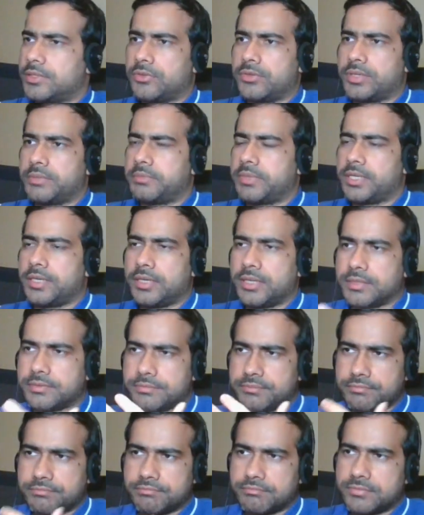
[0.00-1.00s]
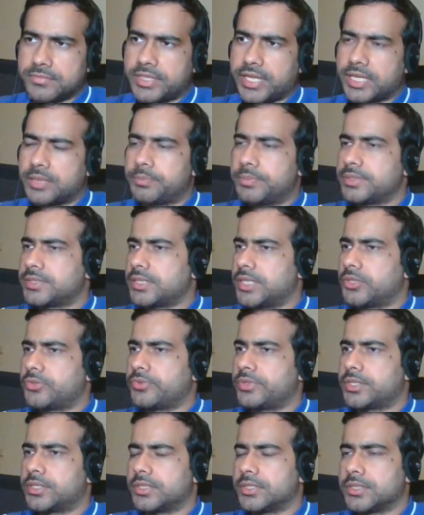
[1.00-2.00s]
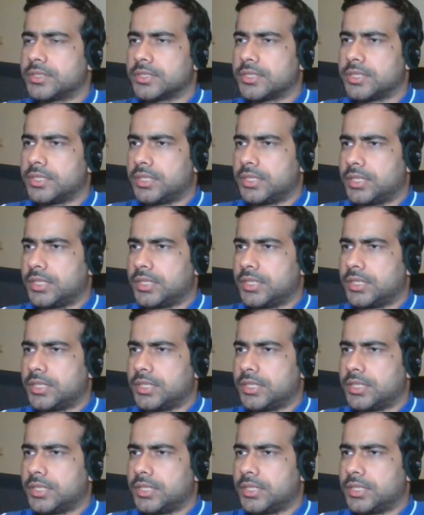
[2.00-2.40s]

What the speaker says: they would have made like 10% return.